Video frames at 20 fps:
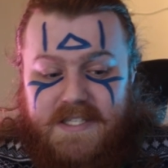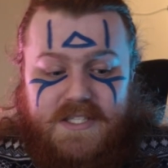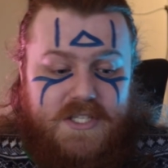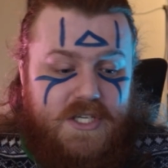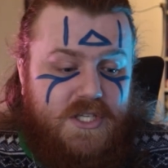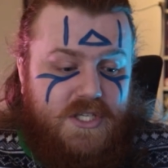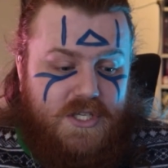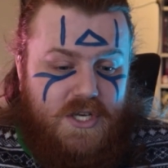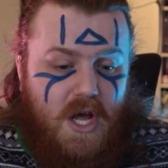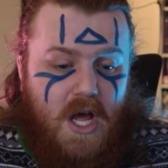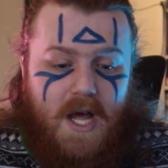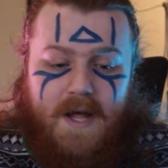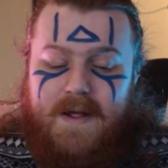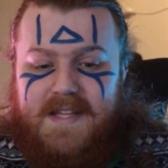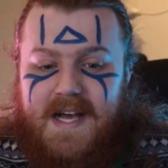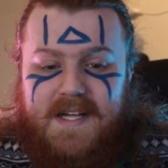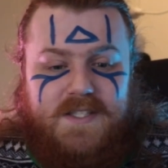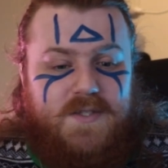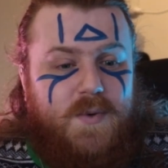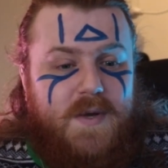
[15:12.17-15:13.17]
just not.
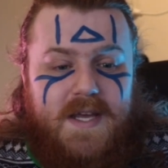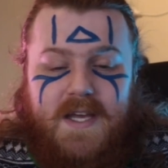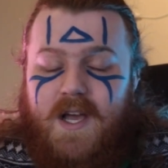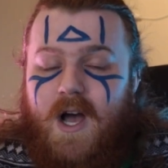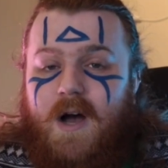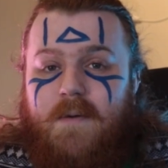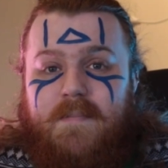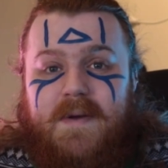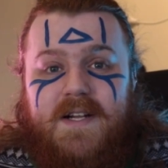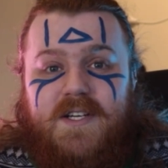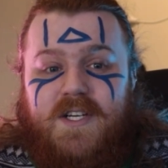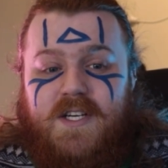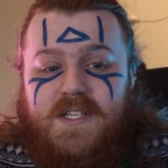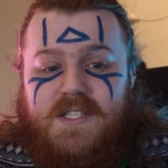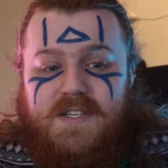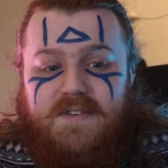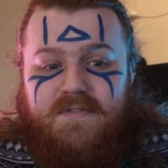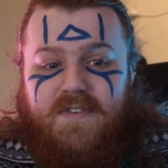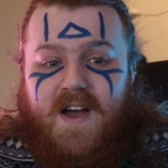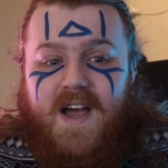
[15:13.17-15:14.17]
That tweet can't be
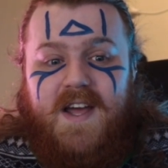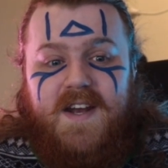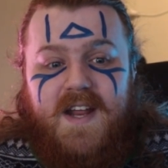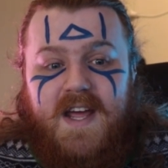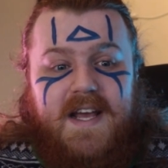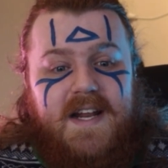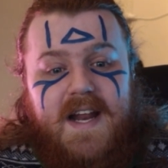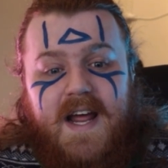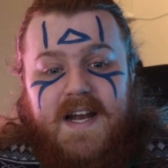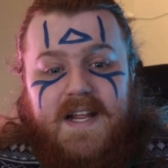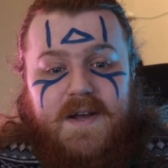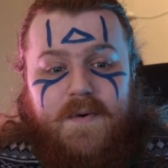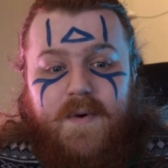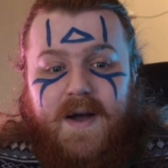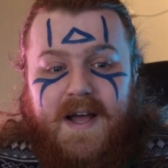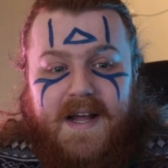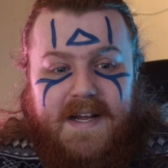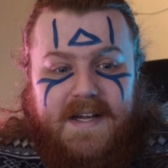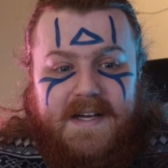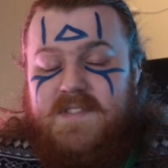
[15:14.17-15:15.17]
justified in any
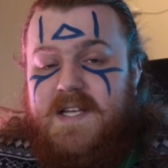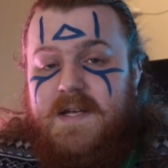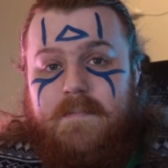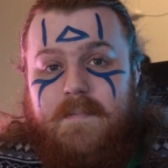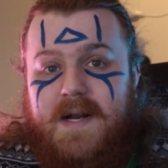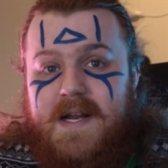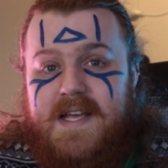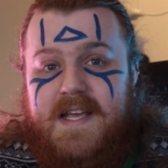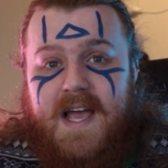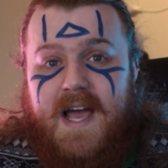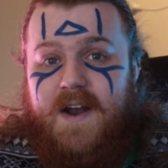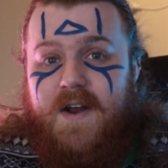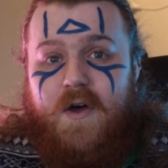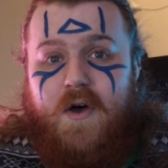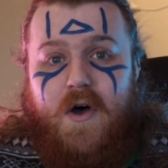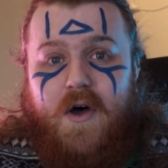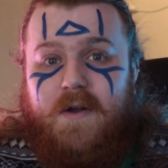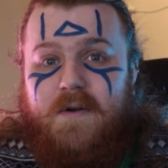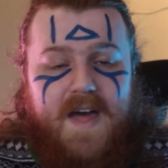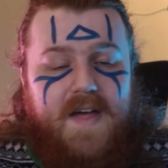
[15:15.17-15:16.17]
way. Simply
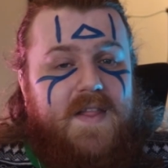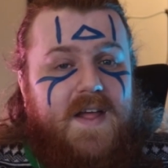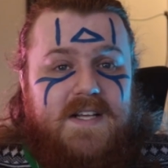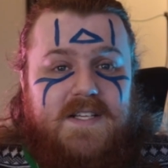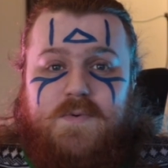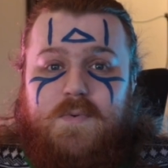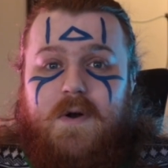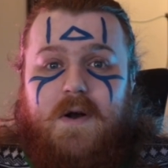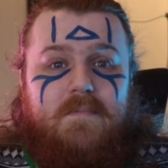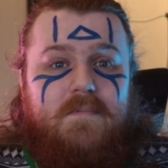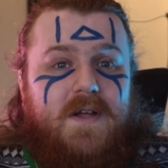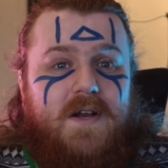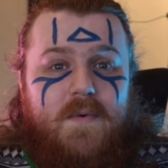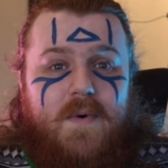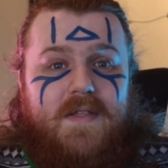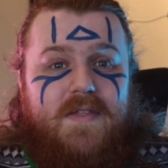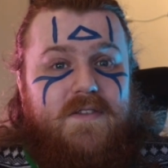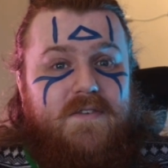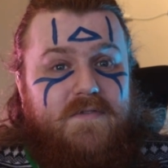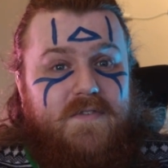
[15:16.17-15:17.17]
cannot. And that's where I'm going to
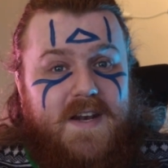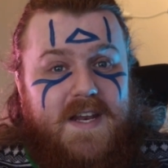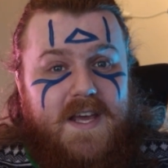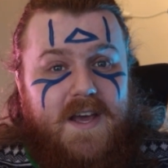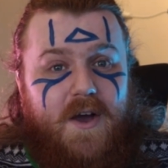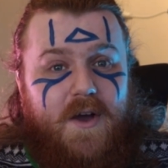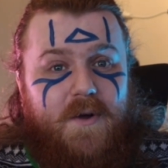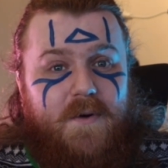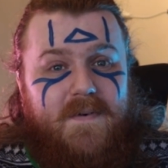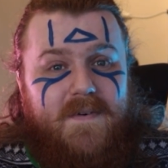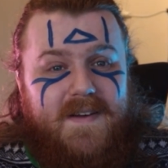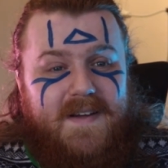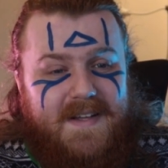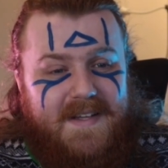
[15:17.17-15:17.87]
end the video.